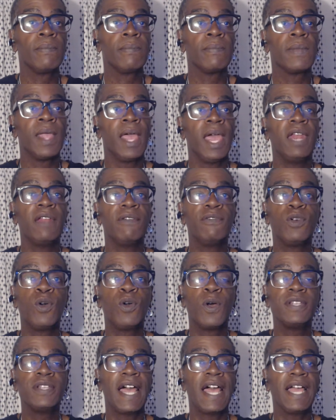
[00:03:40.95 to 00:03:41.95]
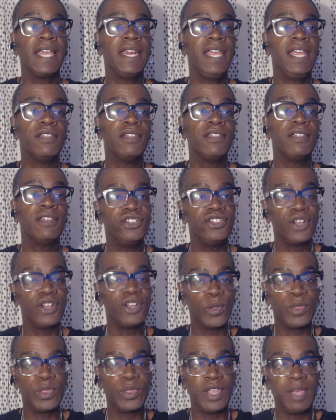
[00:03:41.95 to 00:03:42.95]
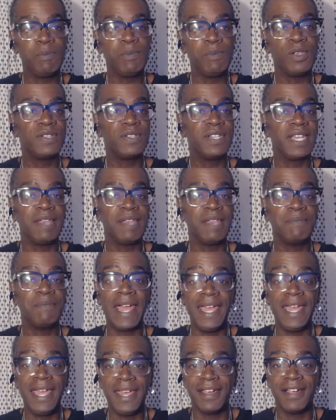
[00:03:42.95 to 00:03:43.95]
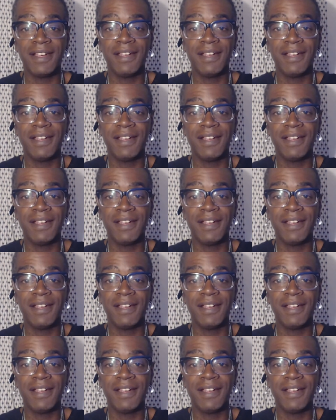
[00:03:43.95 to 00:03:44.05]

And of course, I can hear the show theme music in my ear.